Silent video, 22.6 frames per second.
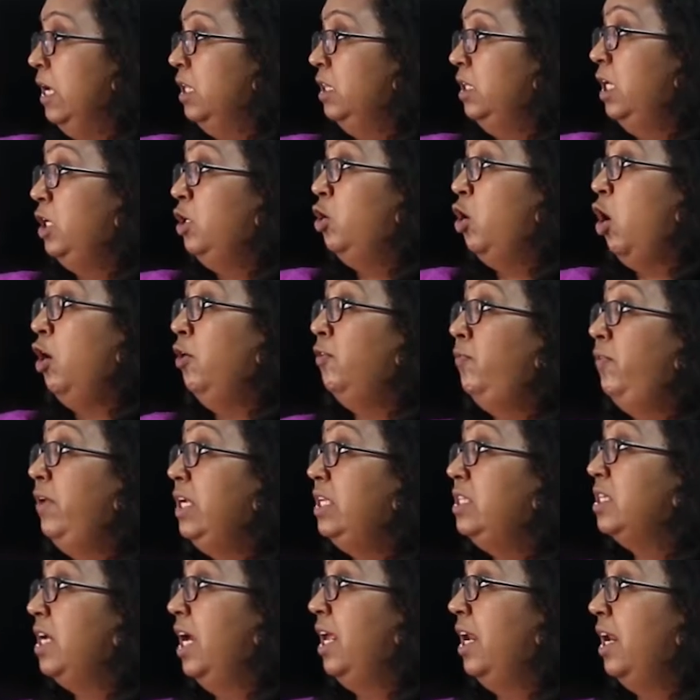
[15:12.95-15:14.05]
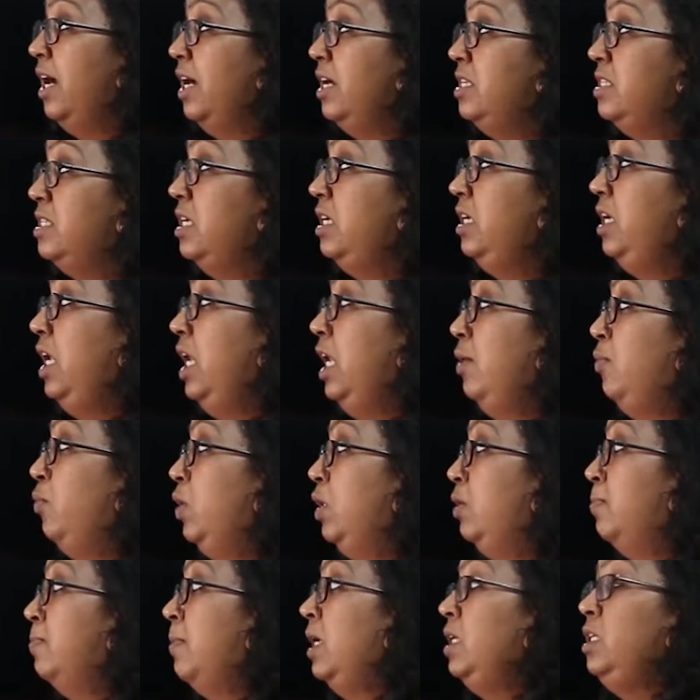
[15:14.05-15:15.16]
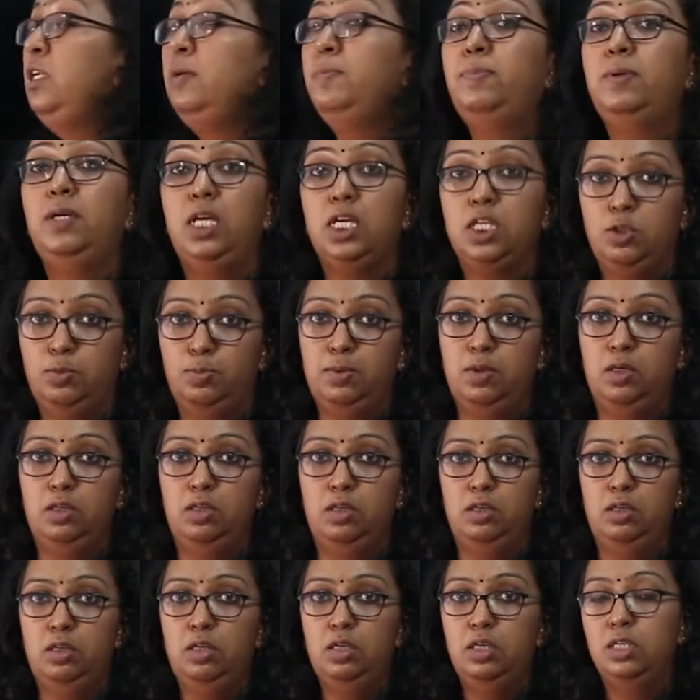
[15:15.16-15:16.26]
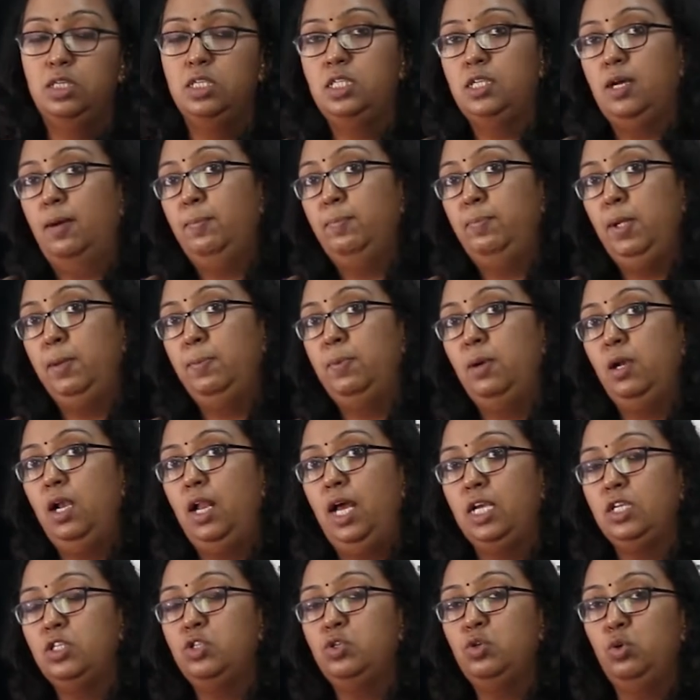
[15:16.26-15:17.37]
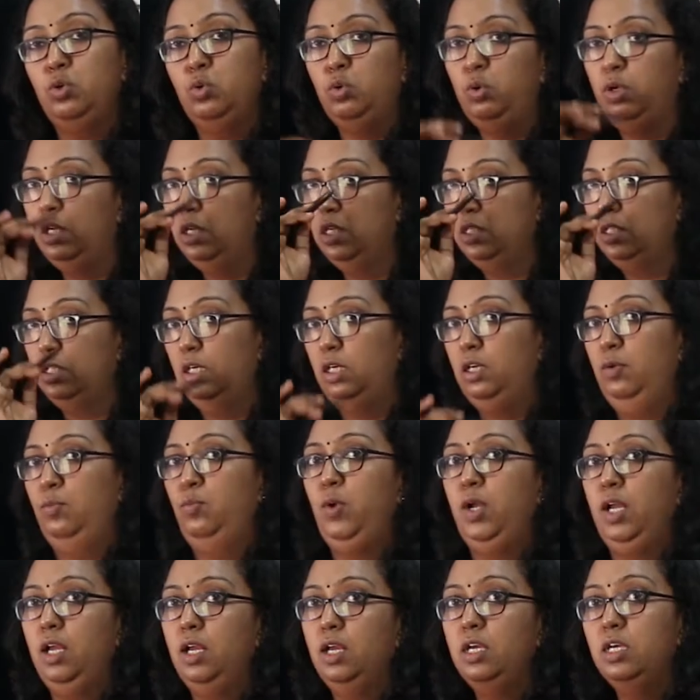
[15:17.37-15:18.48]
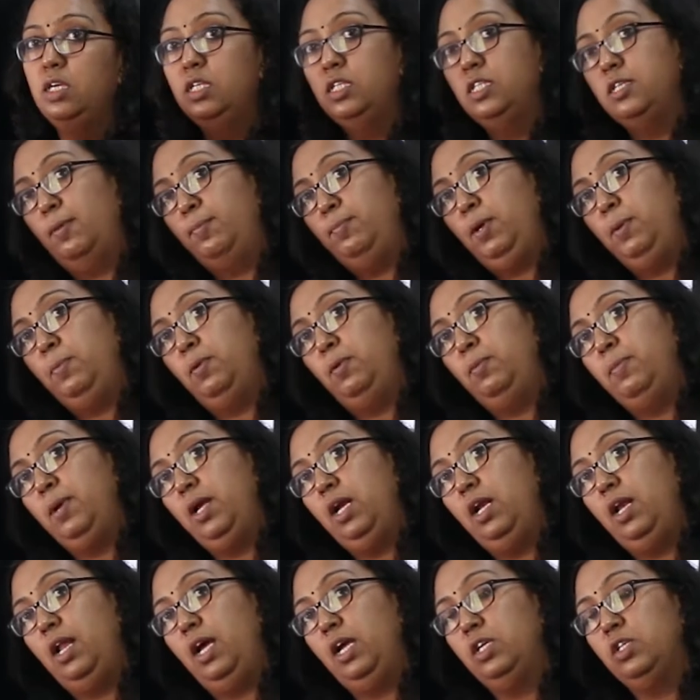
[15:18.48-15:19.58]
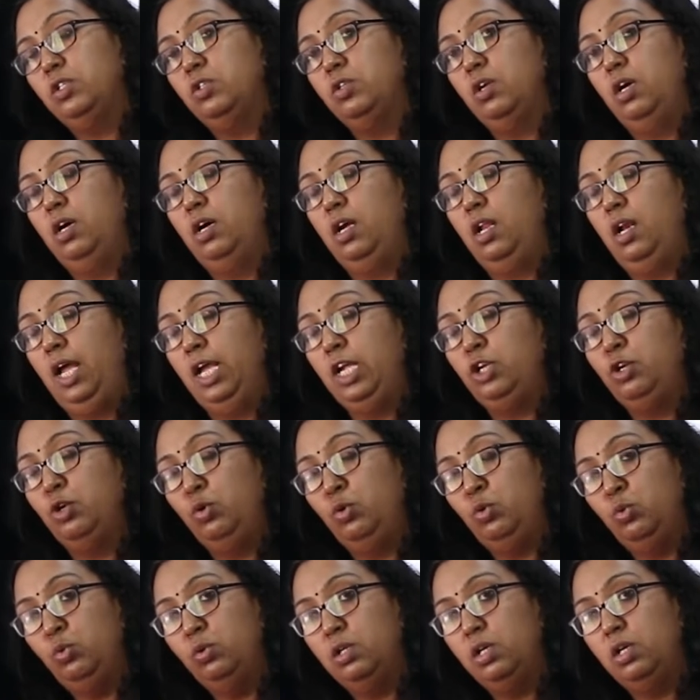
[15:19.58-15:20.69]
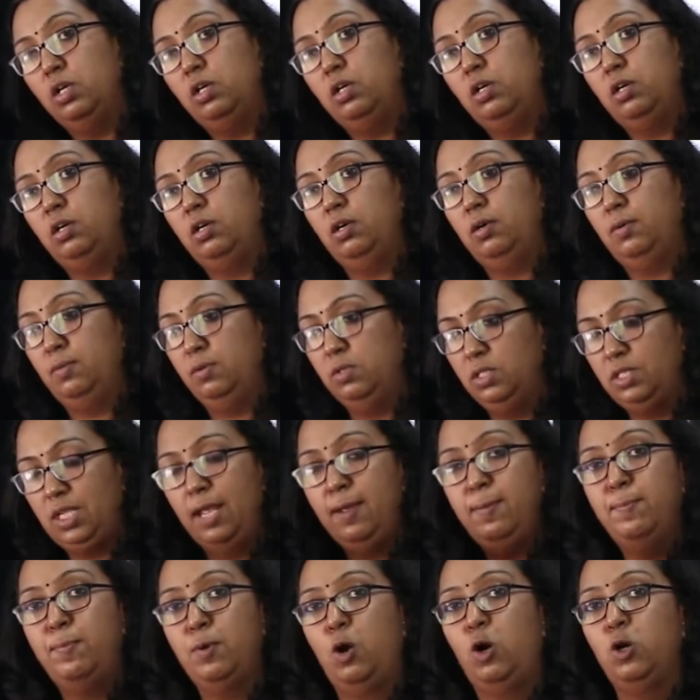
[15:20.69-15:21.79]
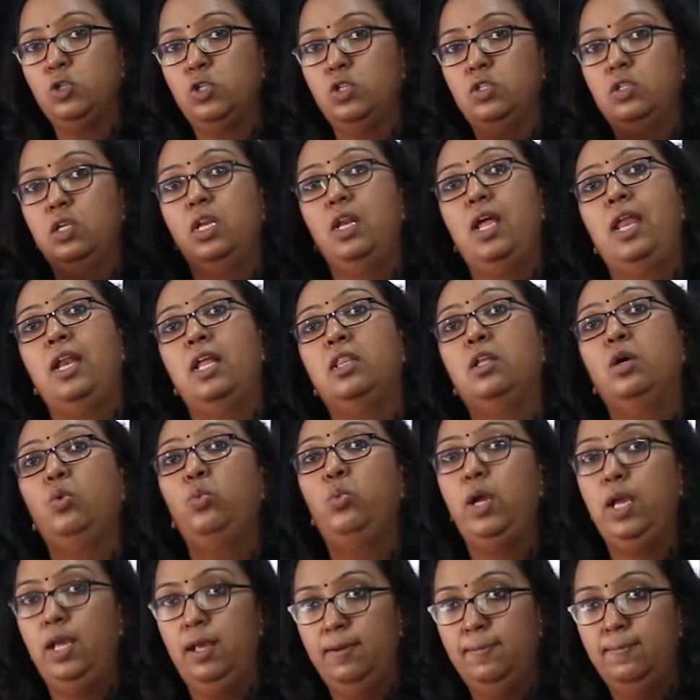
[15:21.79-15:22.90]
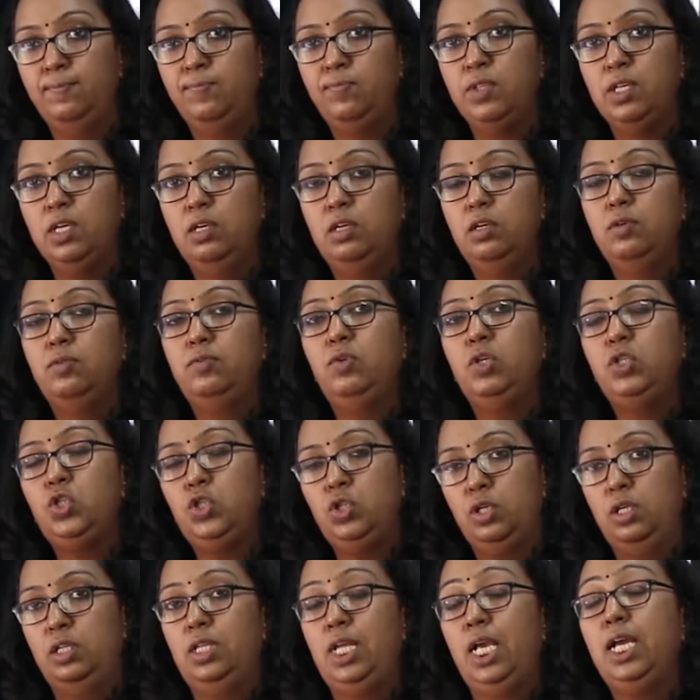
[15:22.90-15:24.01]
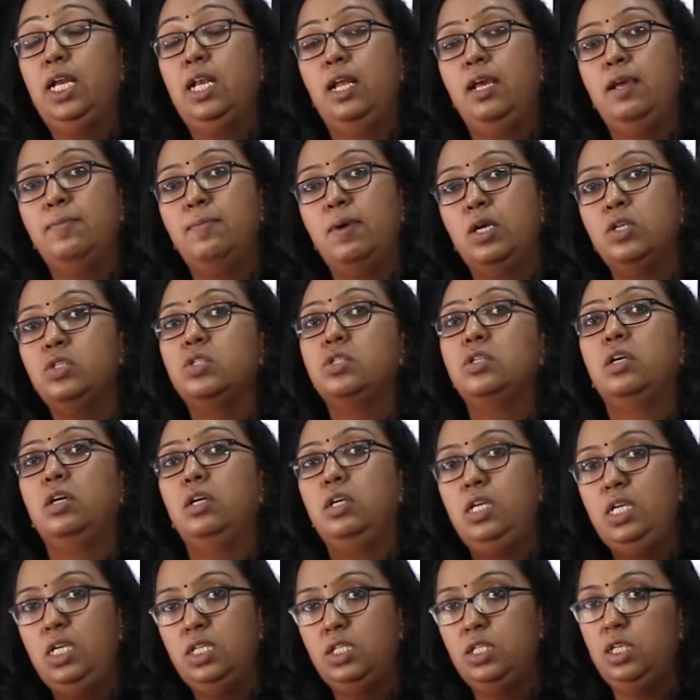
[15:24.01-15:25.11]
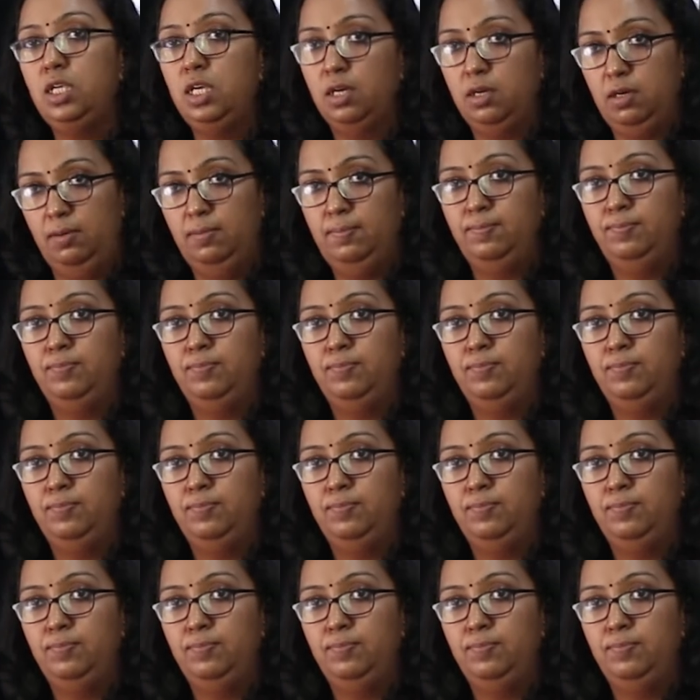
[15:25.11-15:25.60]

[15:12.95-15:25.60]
When conflict arises in dealing with multiple experts, some people likes to do in a certain way. Some people may like to do the same process in another way, which they claim as easier.